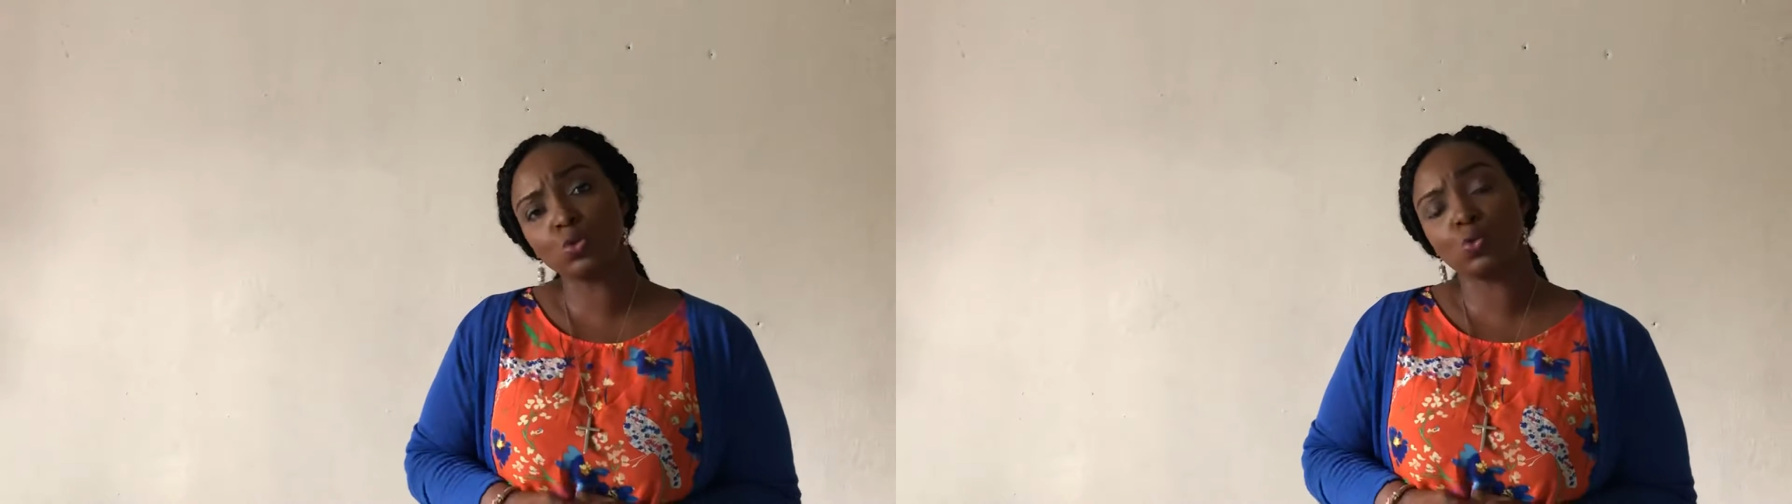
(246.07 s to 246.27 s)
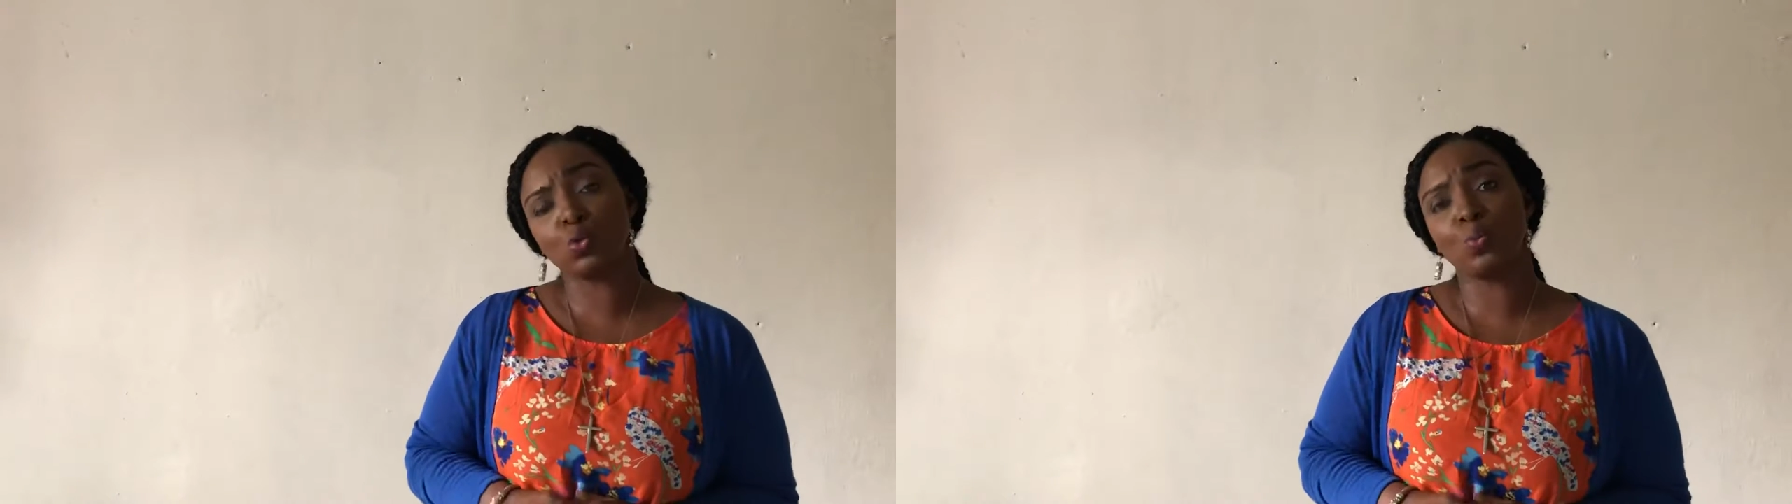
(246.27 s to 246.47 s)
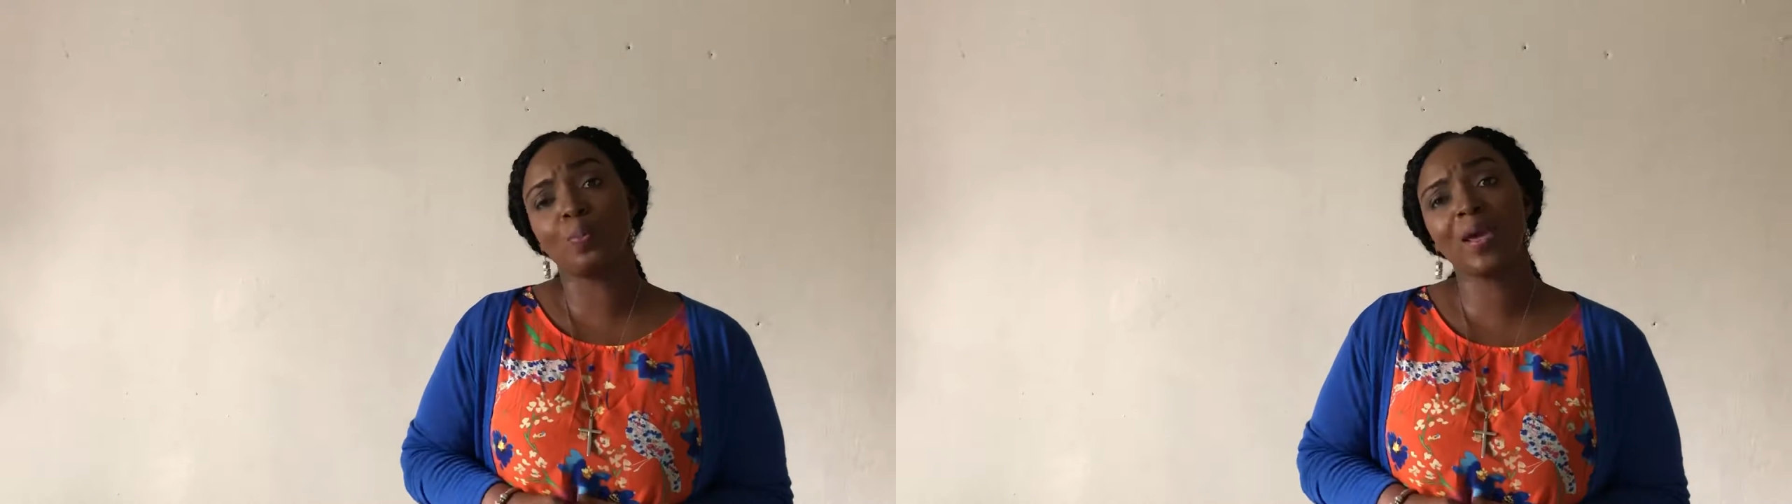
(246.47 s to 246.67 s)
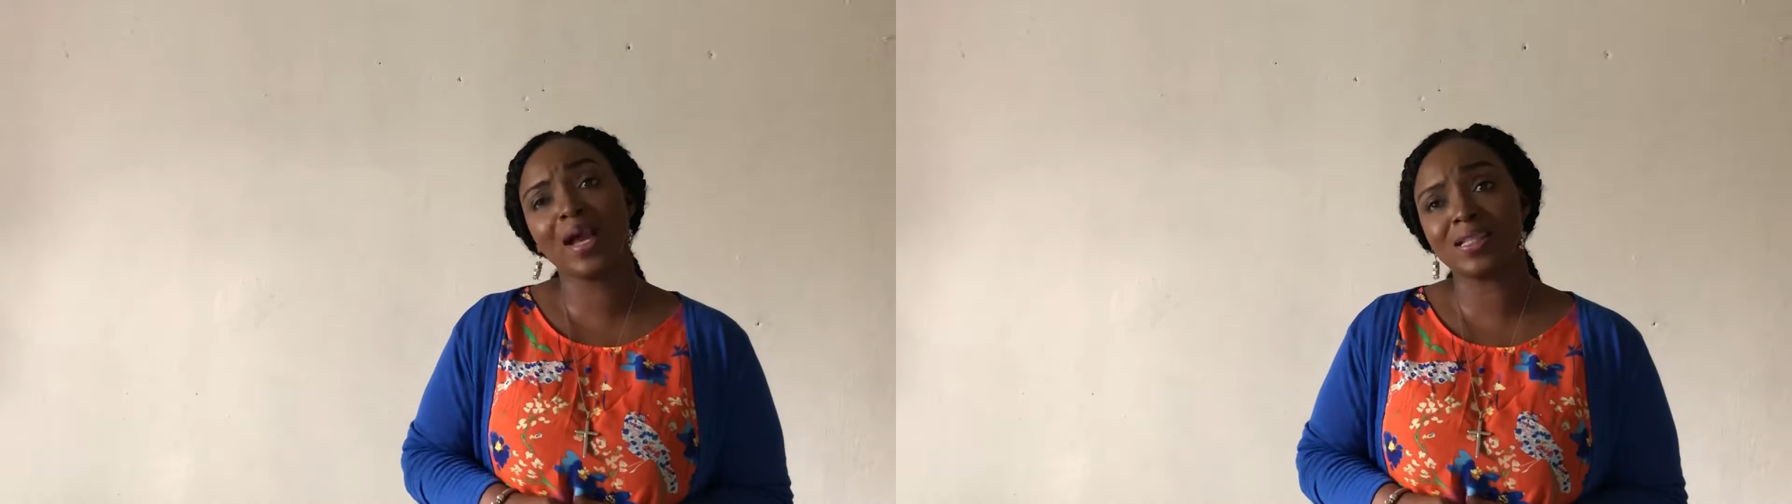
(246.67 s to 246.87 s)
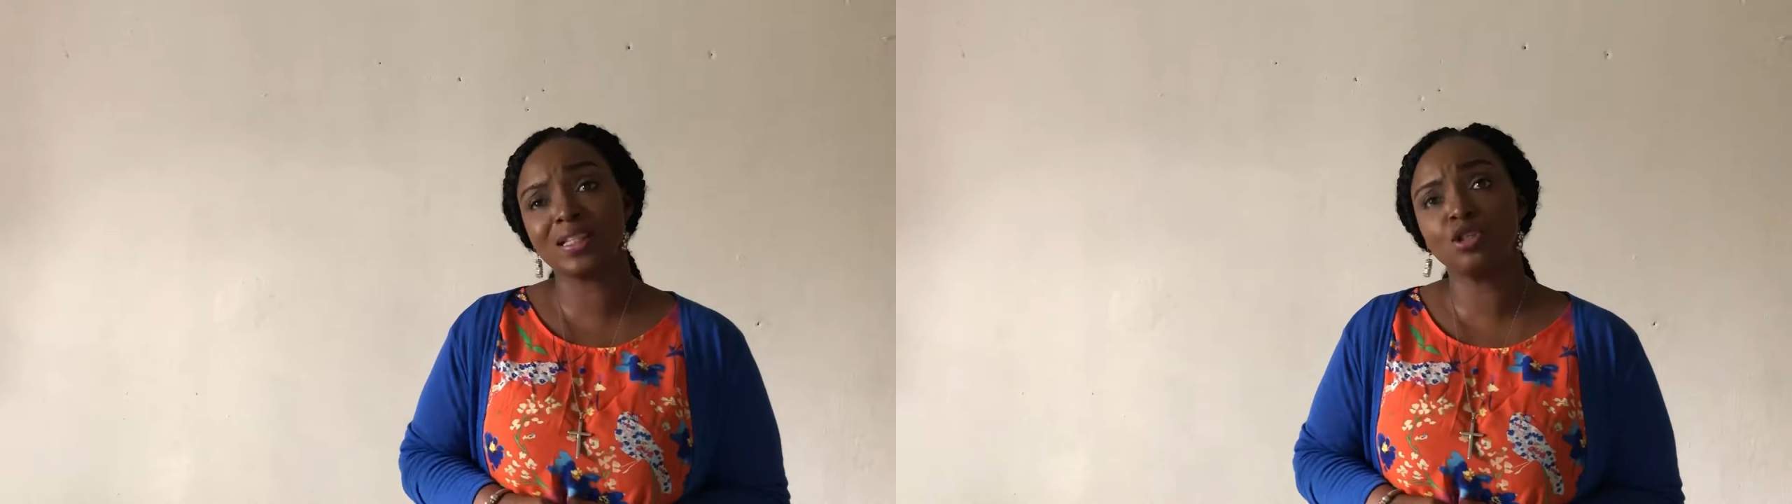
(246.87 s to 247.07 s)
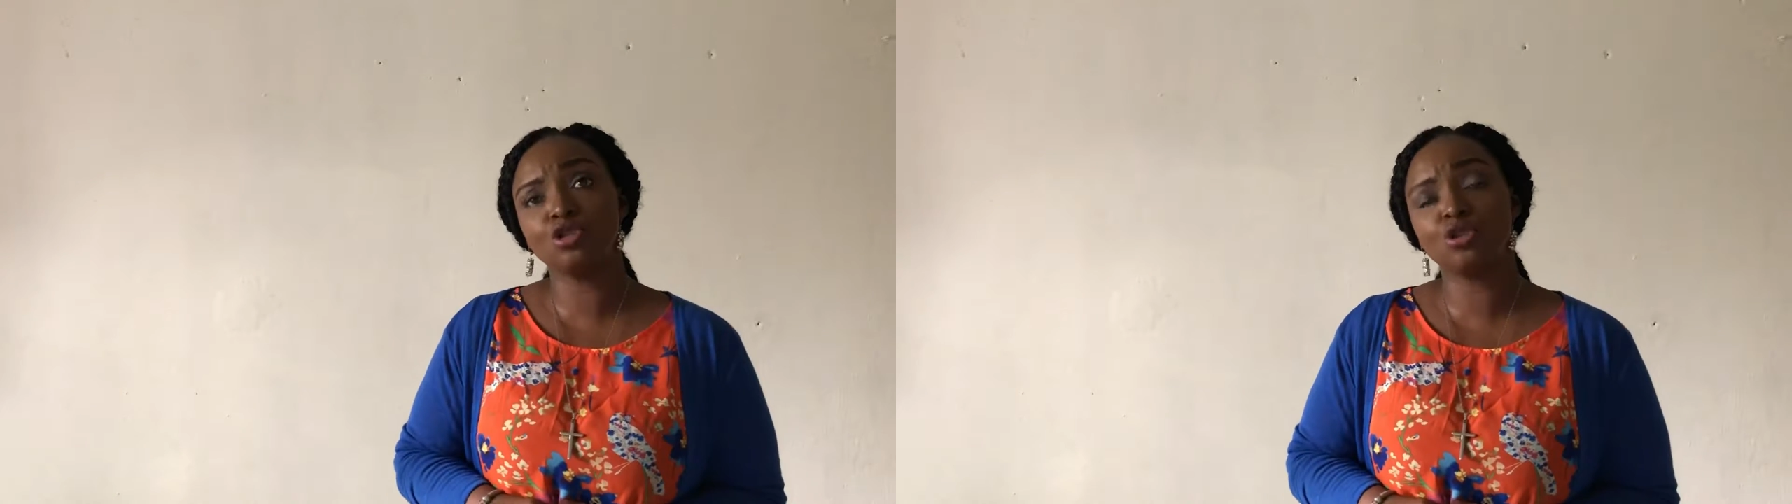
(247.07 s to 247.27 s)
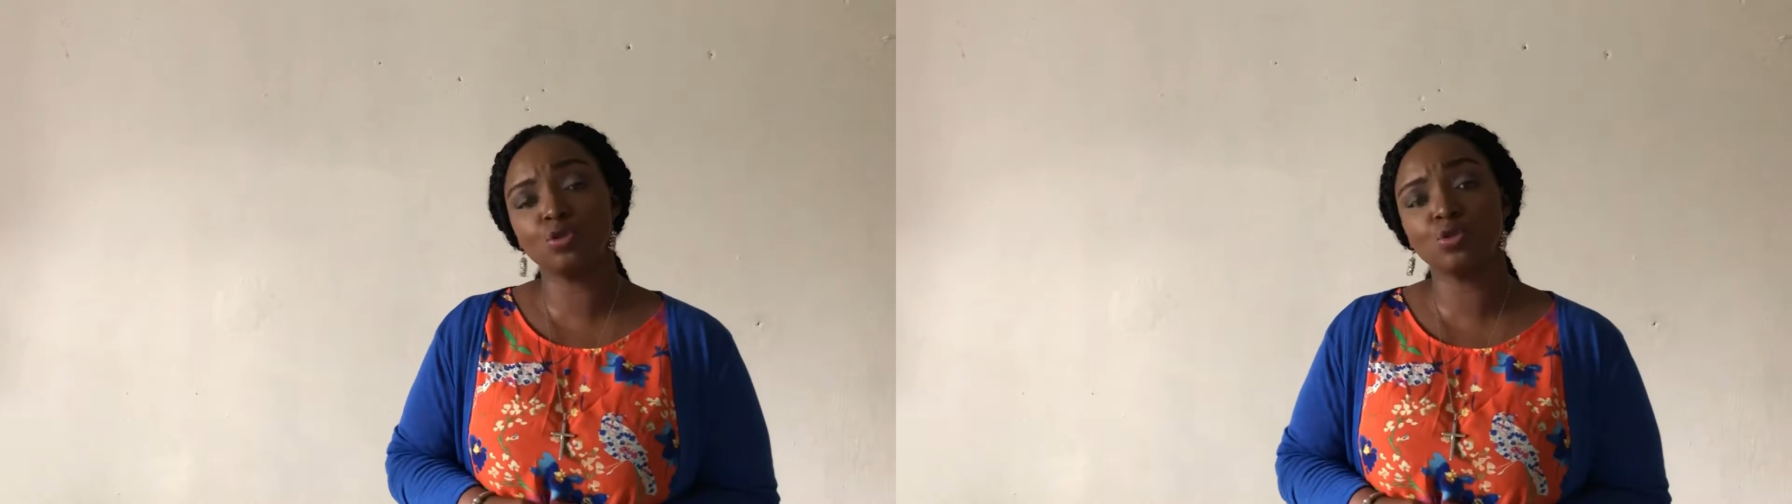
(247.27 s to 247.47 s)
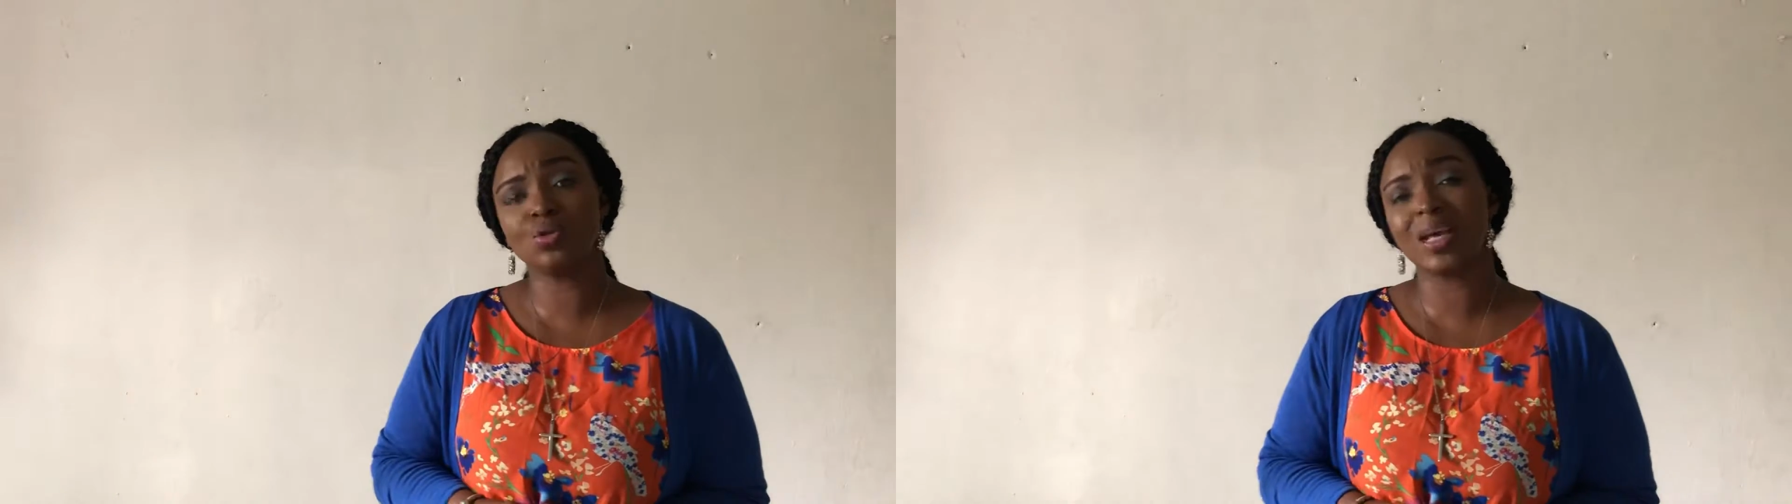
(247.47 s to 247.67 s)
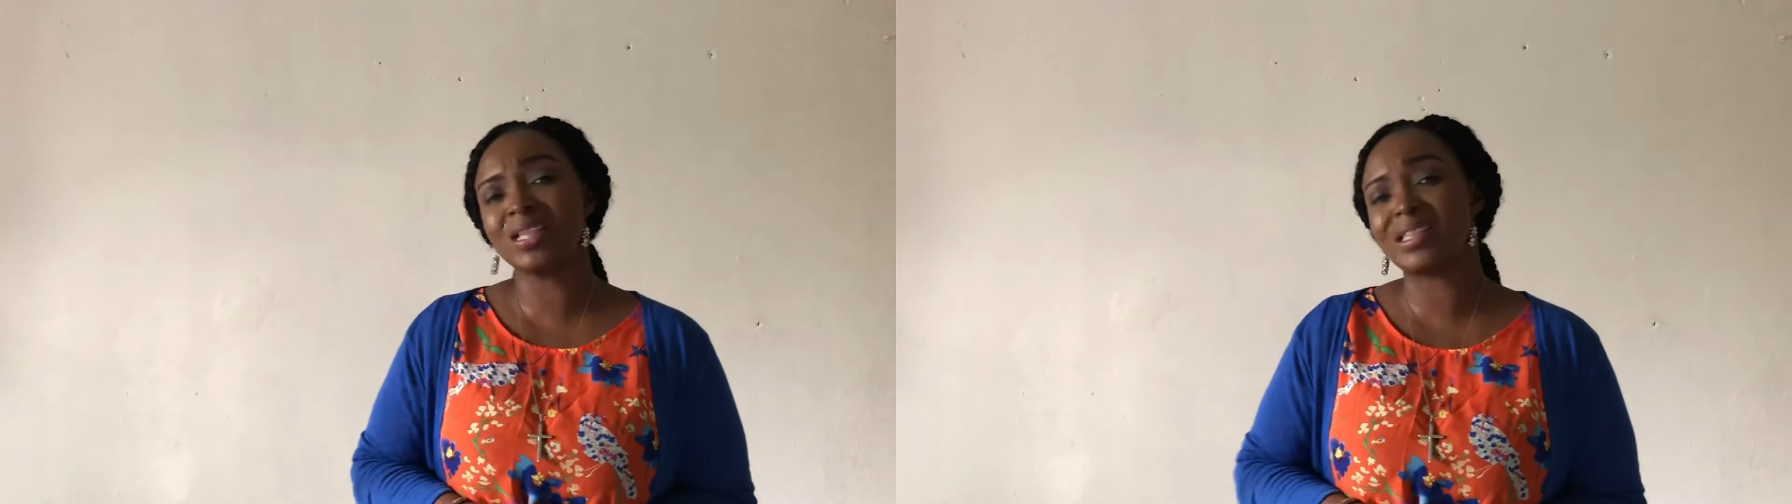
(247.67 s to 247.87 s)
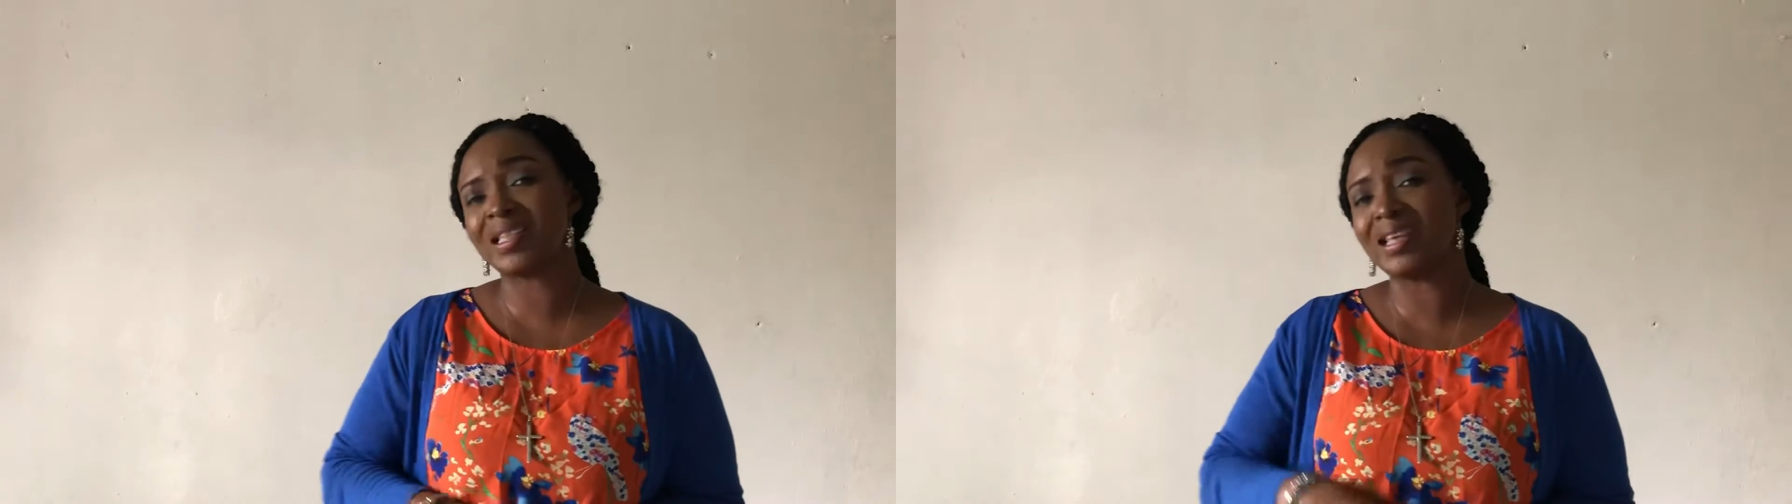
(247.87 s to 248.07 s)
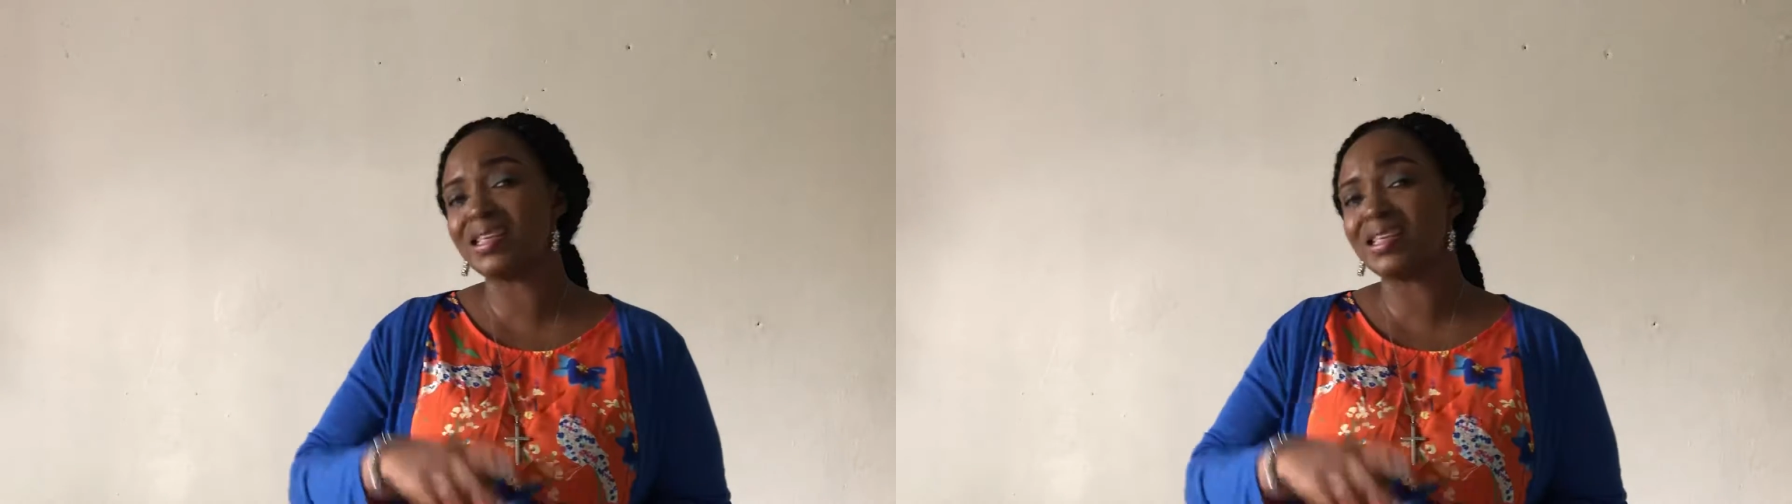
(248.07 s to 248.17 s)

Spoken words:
you to pay attention to that is